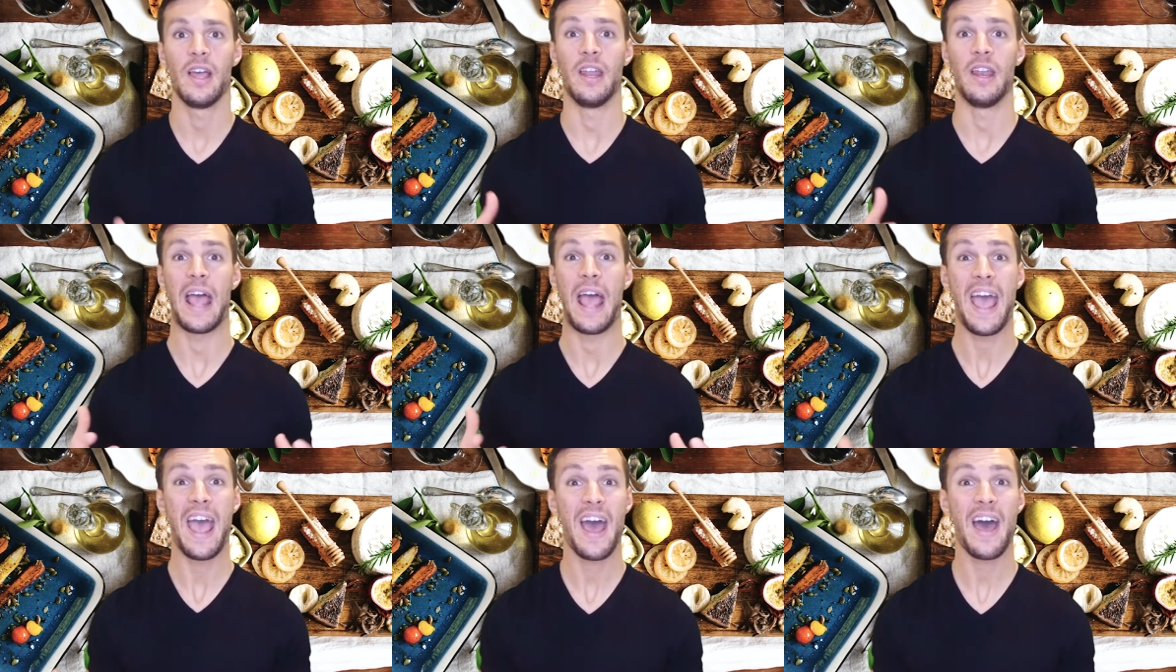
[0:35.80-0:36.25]

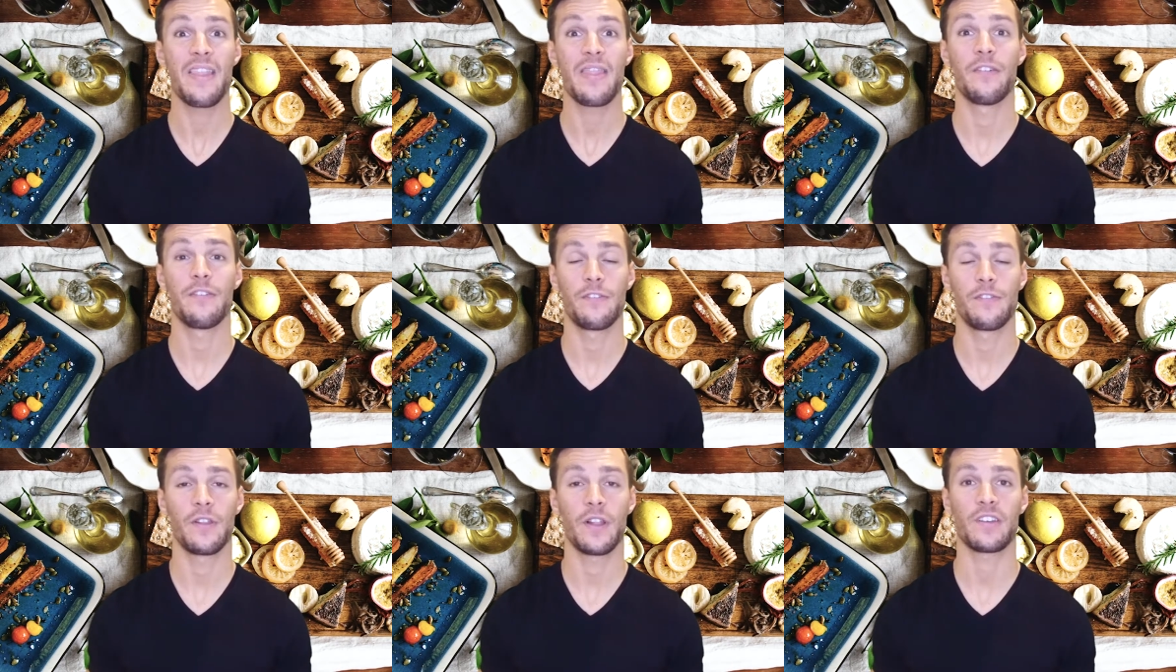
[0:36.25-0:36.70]
and add
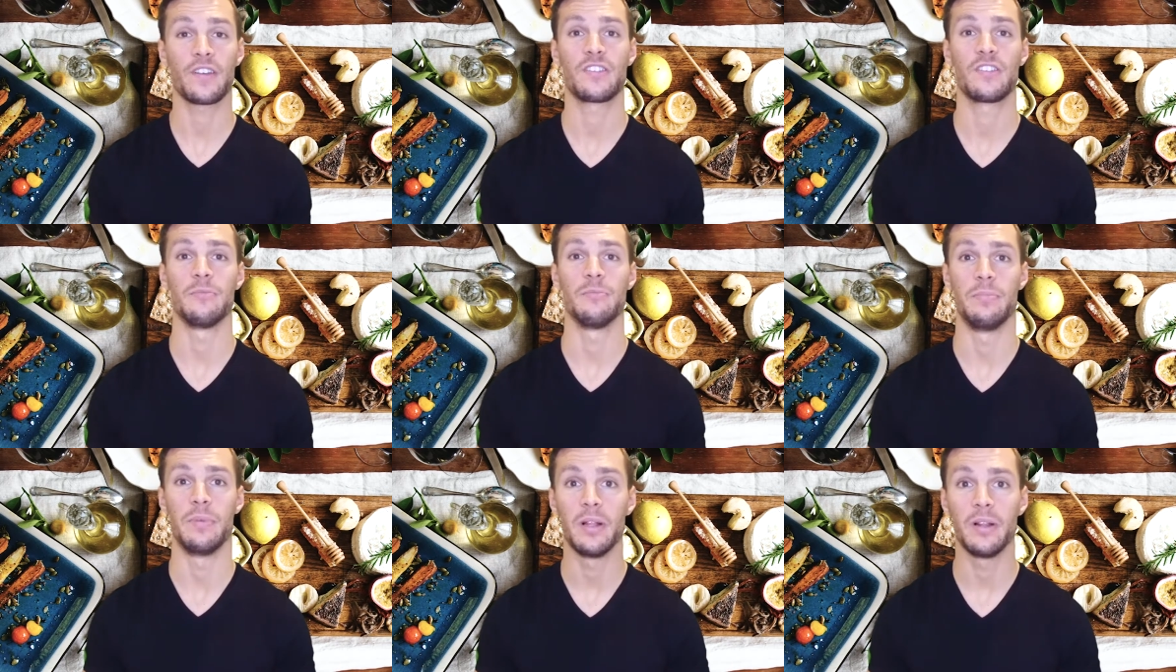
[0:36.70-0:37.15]
the
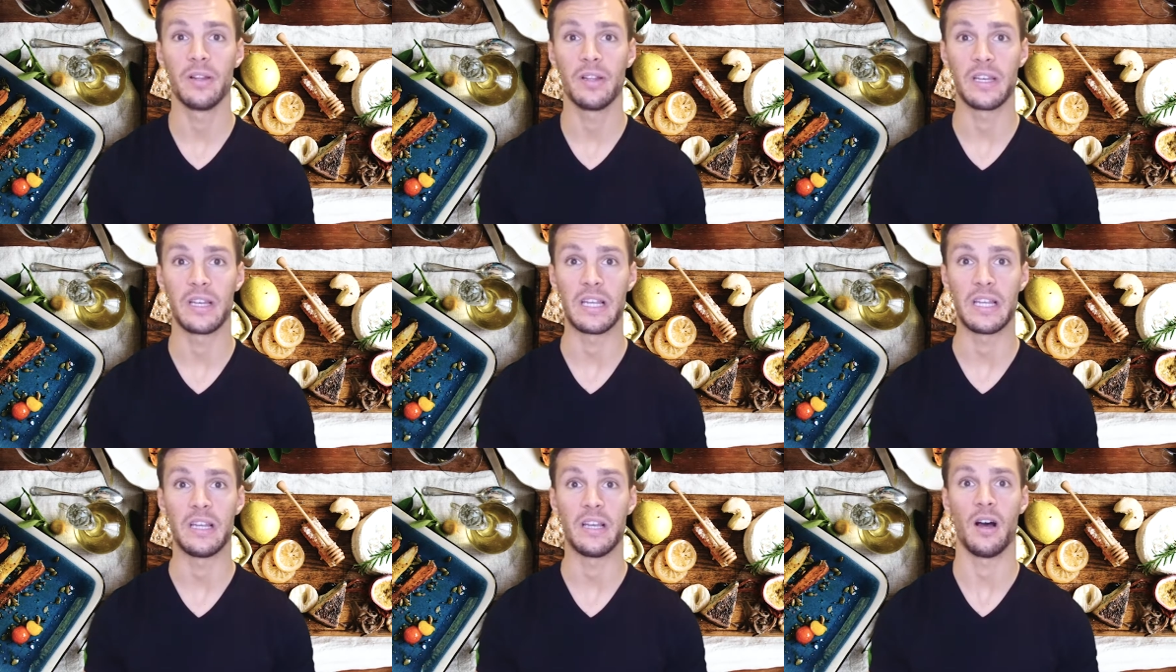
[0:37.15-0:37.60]

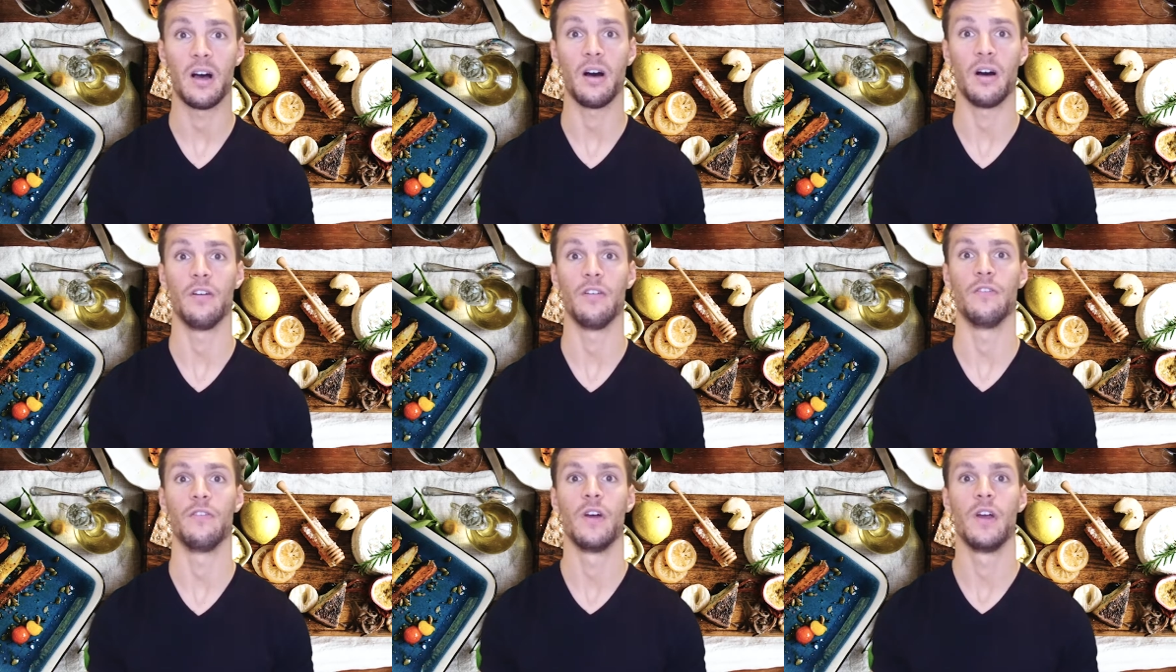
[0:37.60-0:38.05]
flexibility
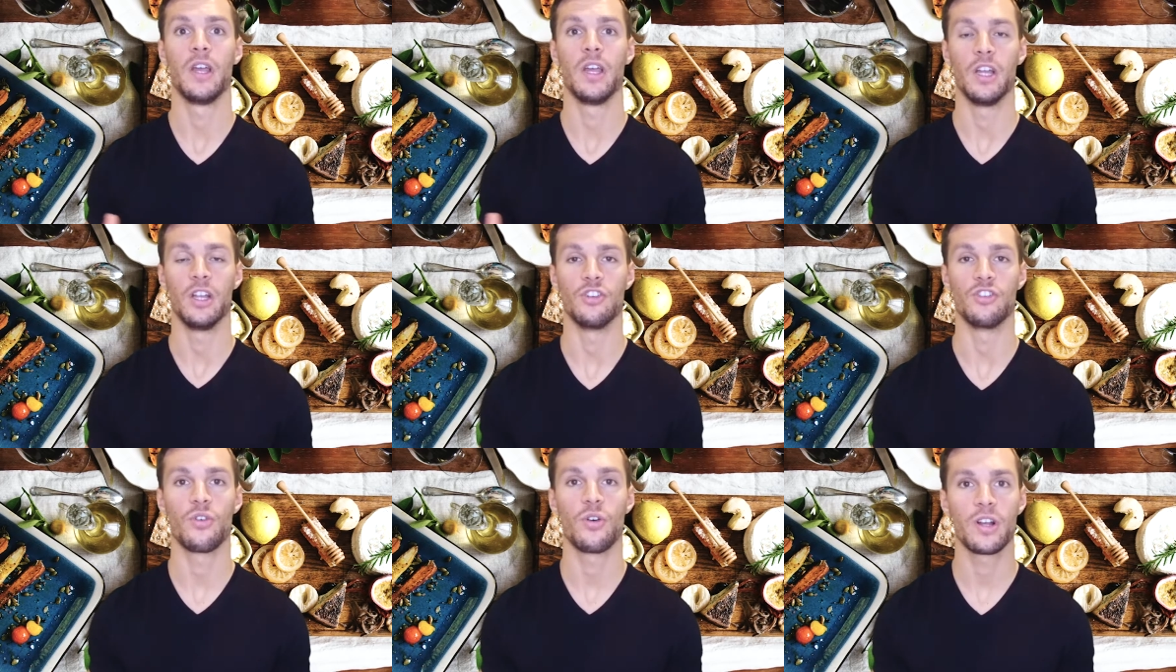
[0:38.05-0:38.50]
of
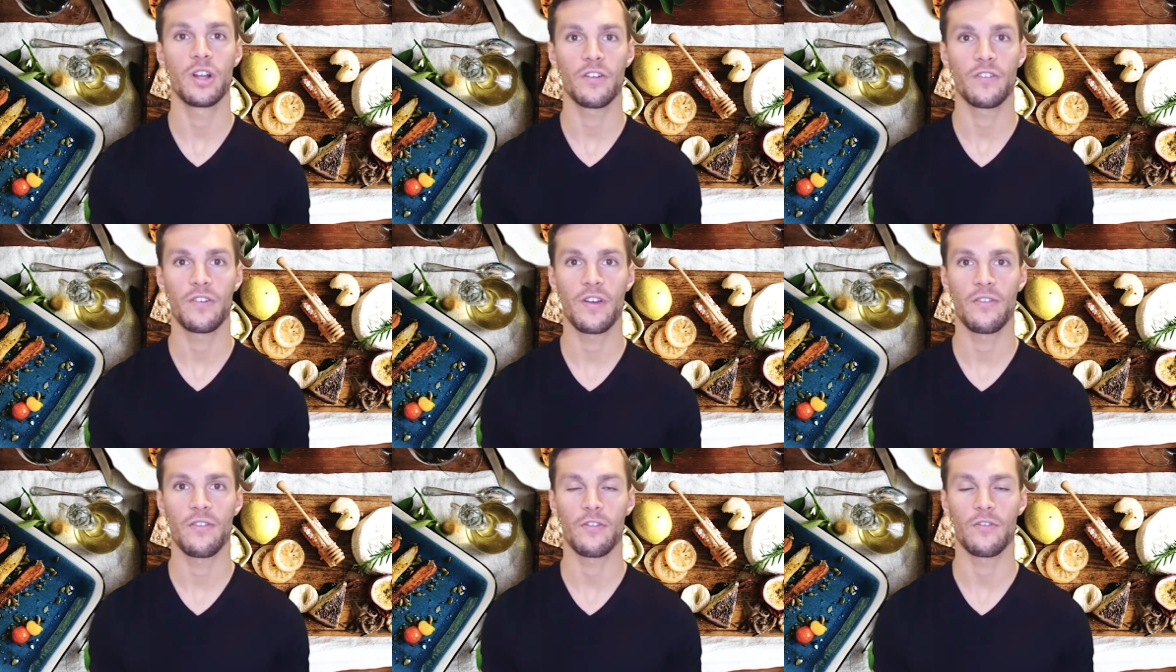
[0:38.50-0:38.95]
enjoying your
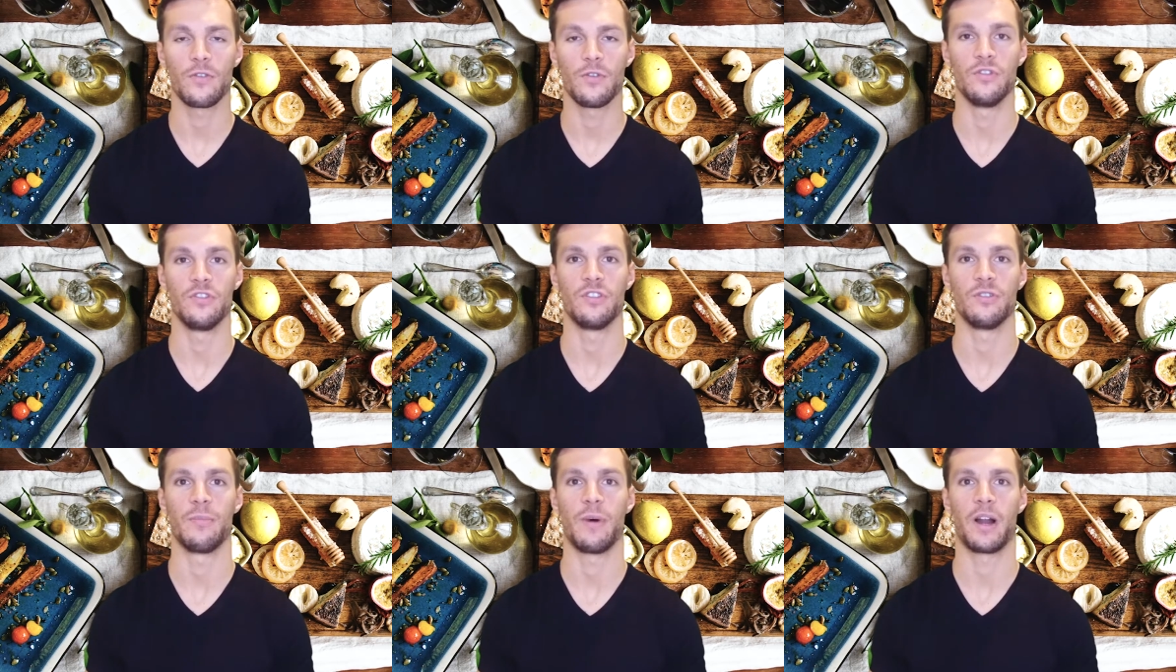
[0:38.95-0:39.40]
favorite
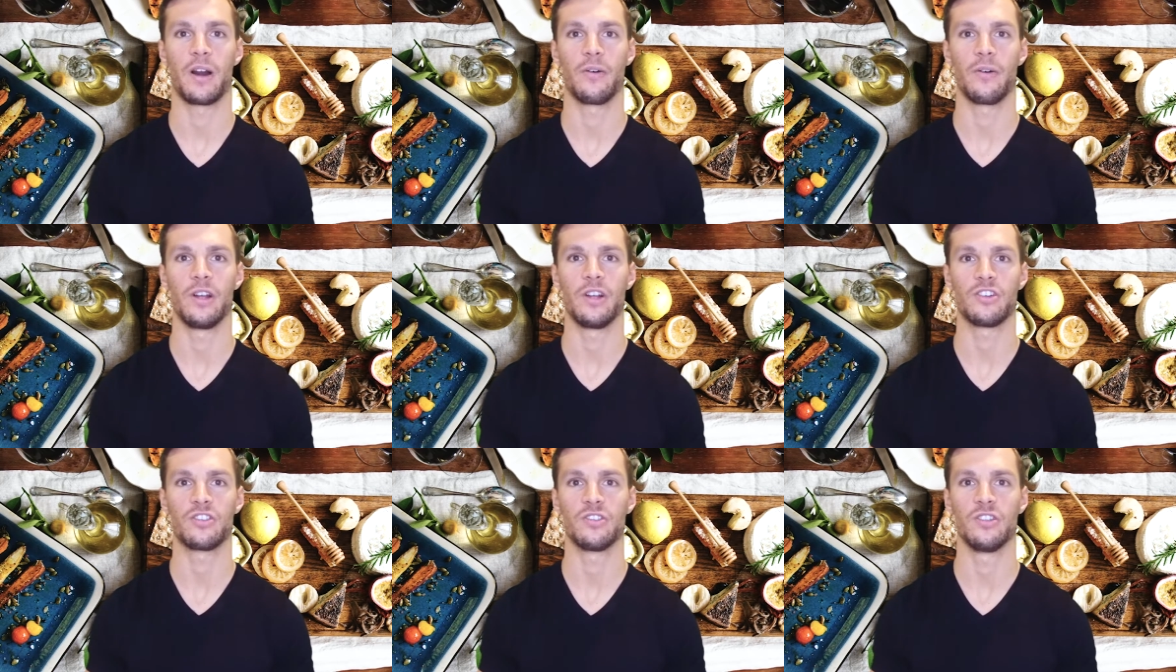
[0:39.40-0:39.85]
foods in
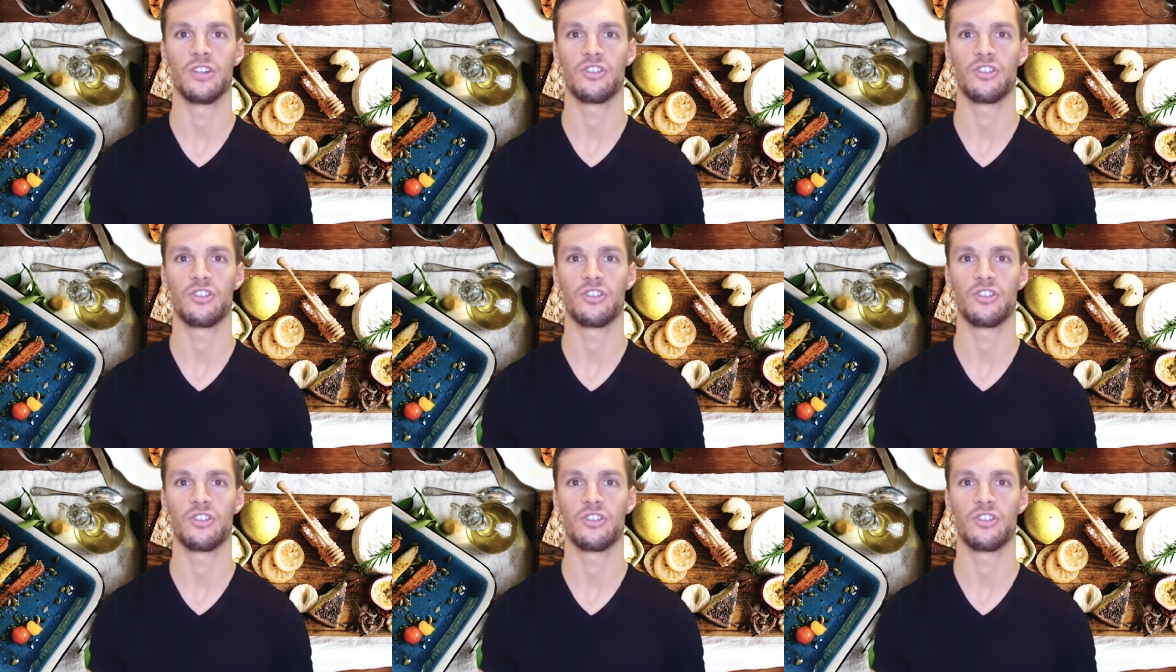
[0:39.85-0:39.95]
moderation,